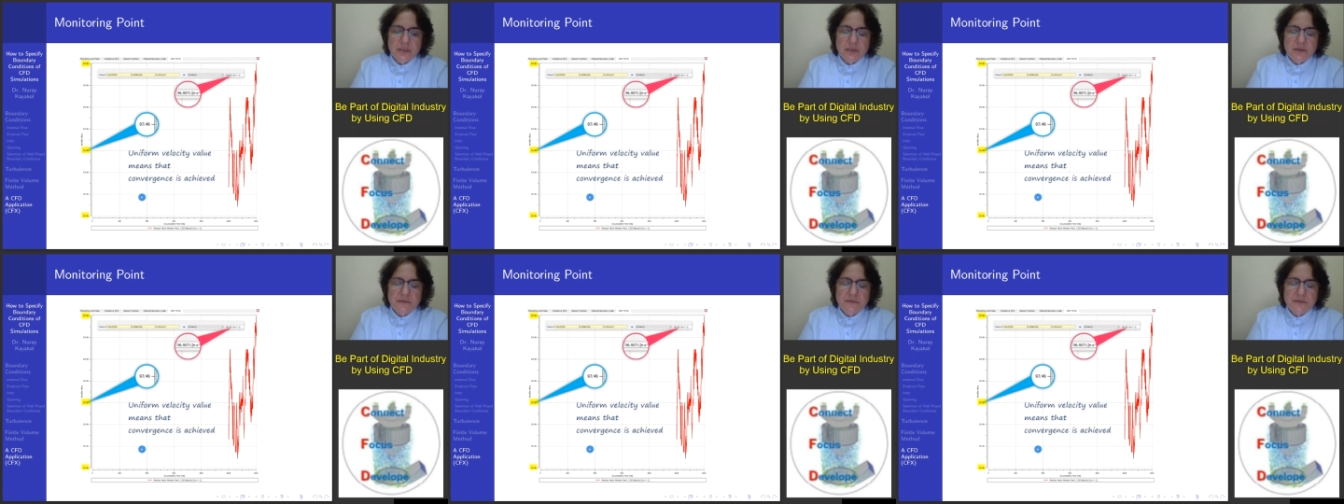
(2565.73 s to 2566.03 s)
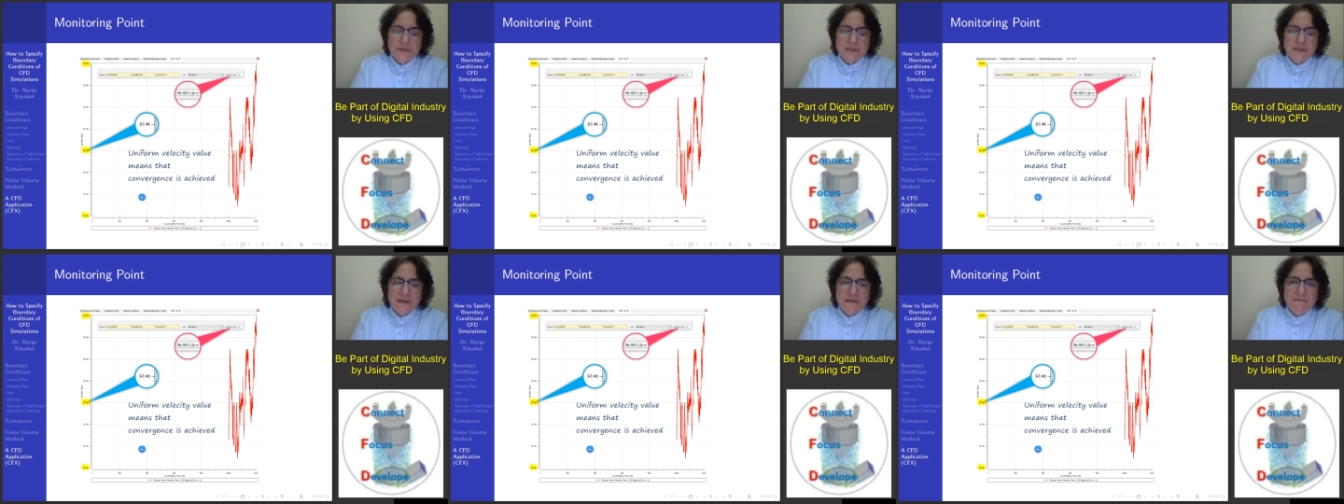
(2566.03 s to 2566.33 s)
and
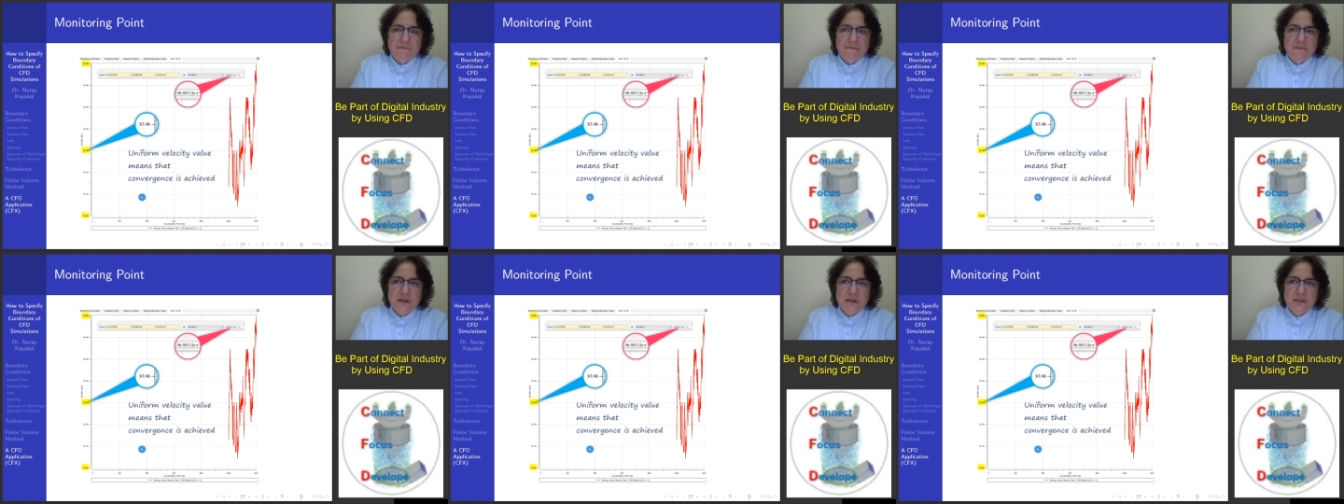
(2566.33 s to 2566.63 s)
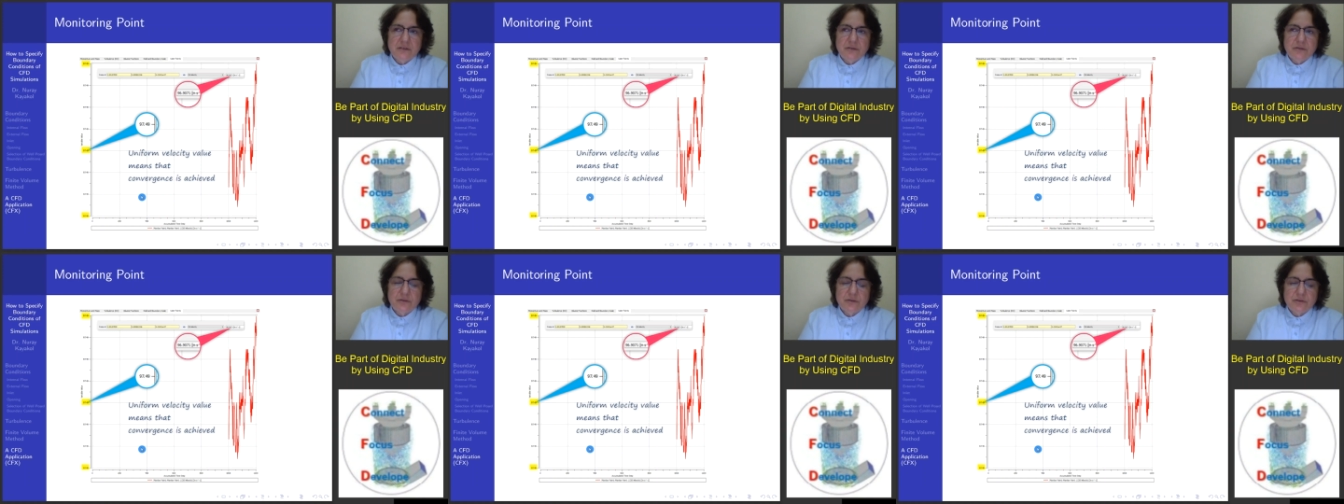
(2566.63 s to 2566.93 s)
some
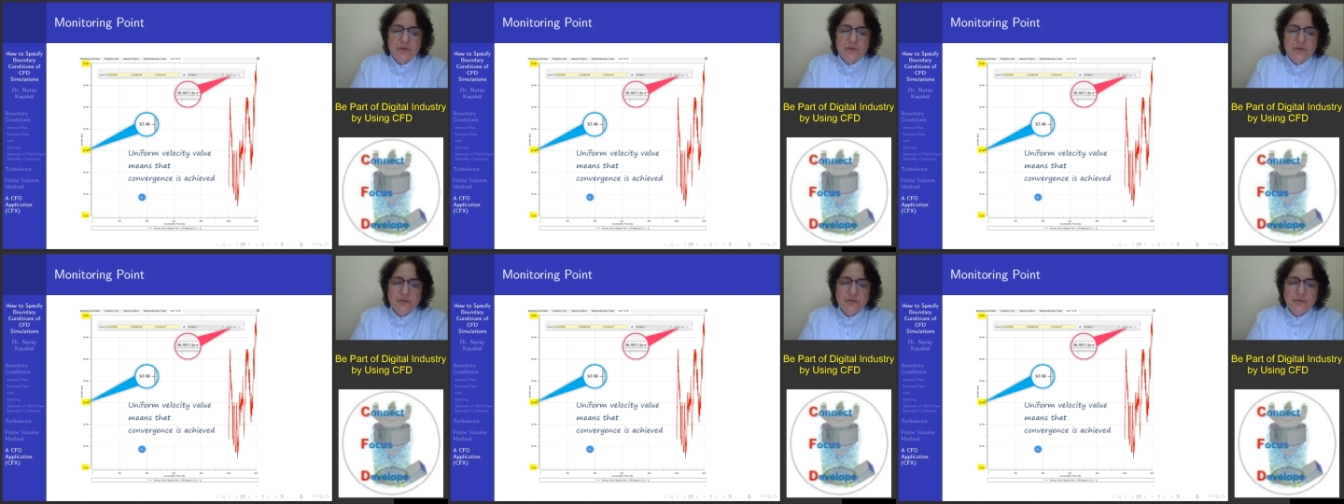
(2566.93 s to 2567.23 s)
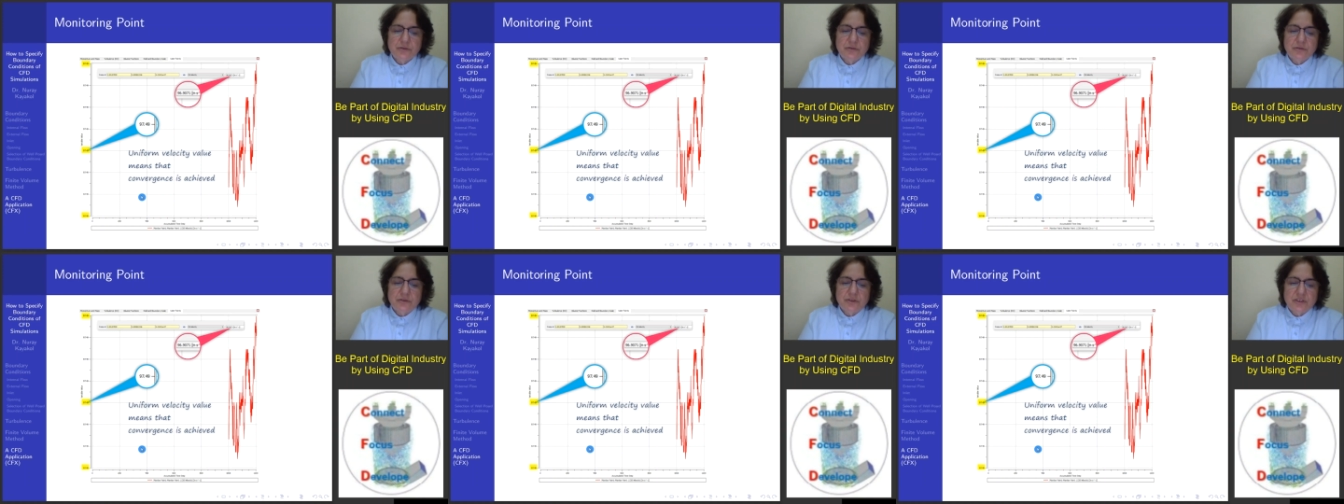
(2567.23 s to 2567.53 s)
values
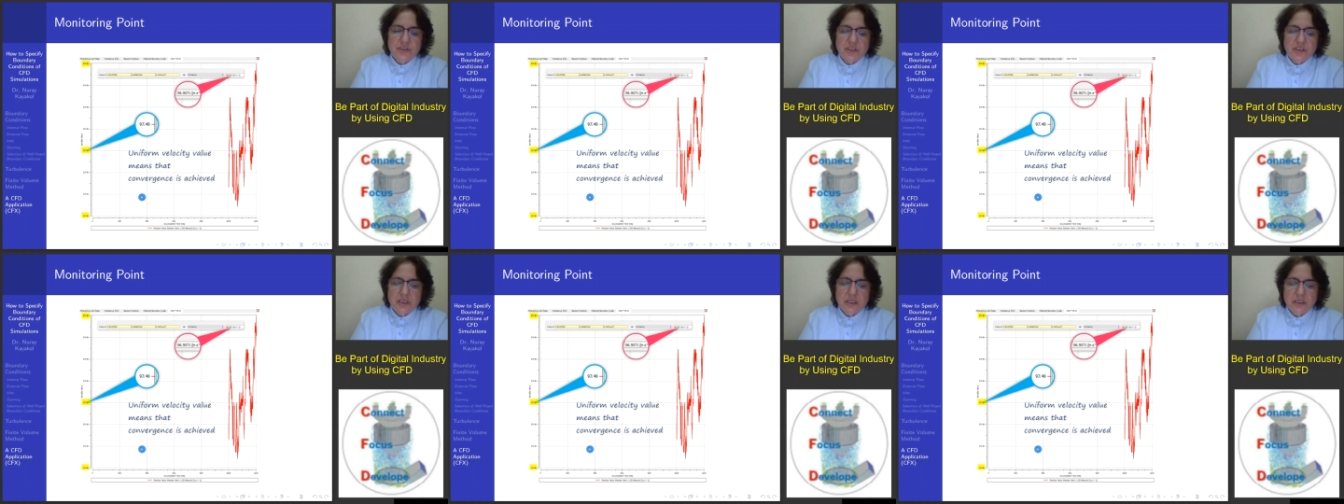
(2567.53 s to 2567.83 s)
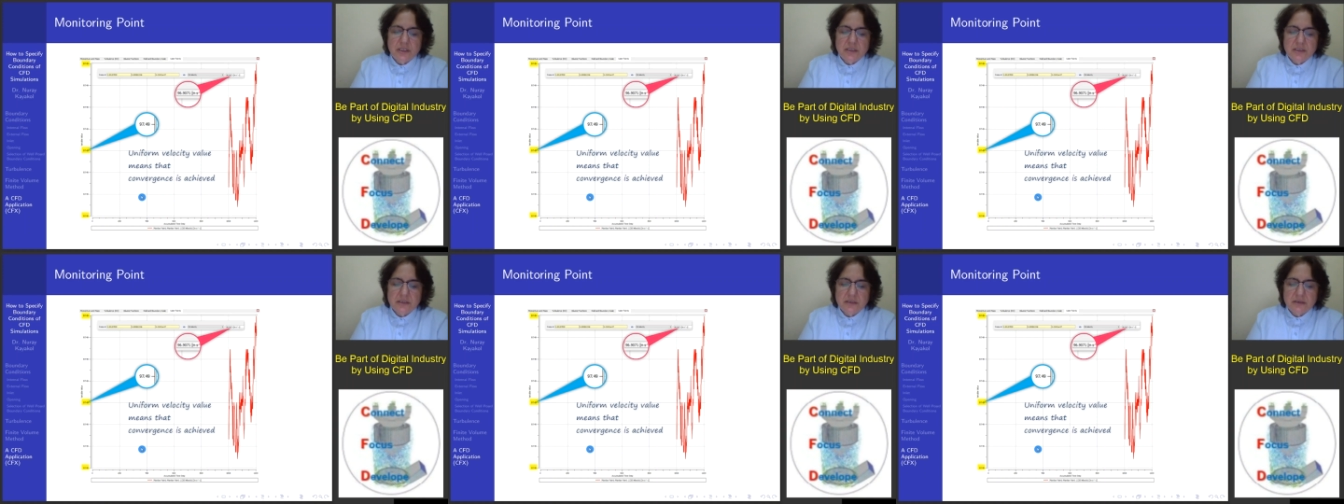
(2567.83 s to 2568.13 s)
shouldn't
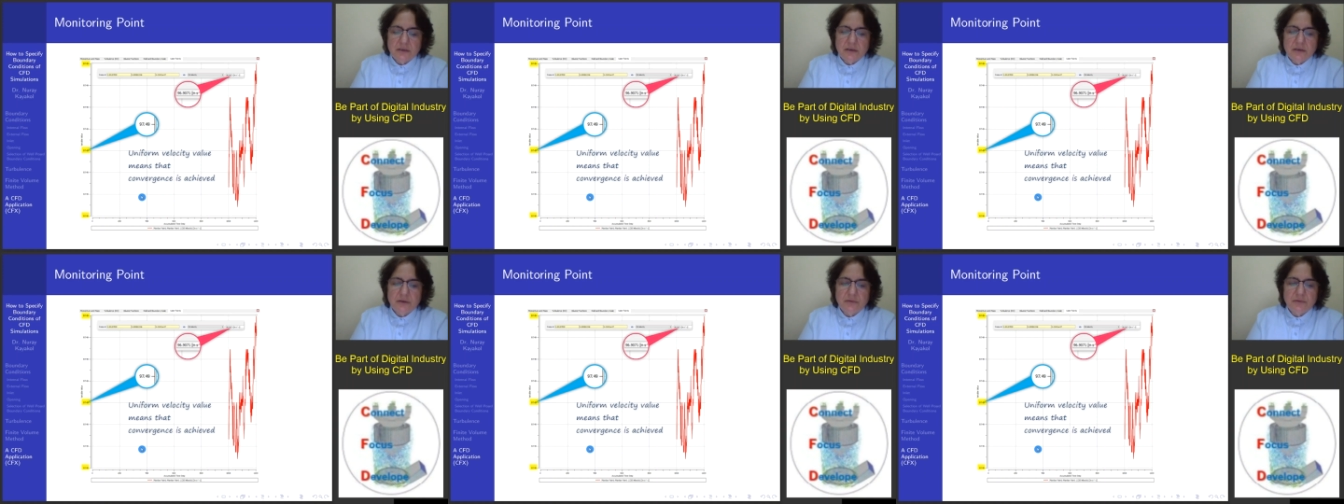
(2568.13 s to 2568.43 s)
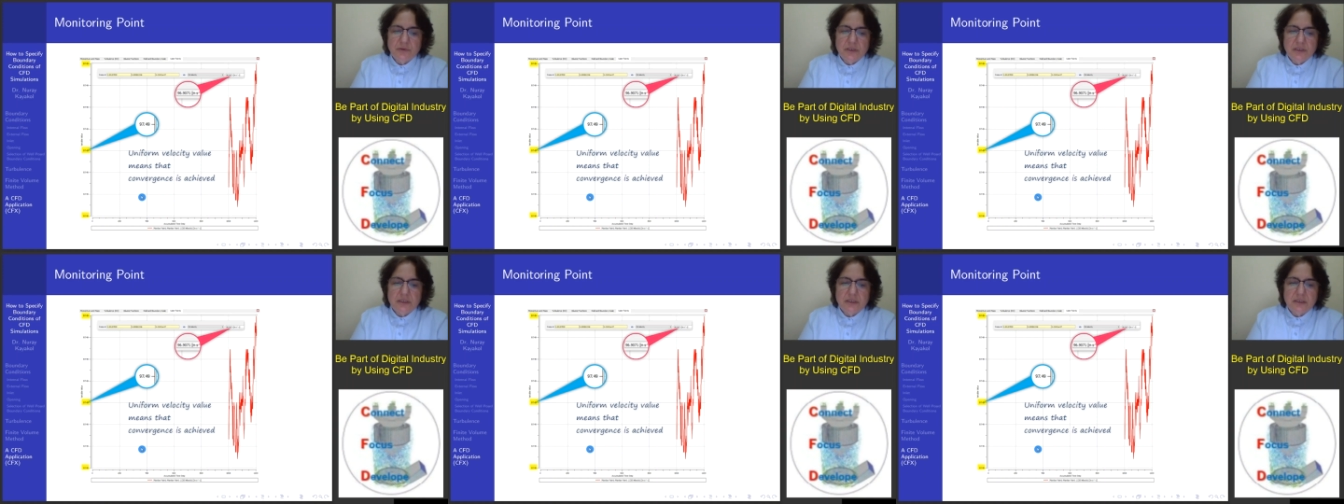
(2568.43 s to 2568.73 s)
change with the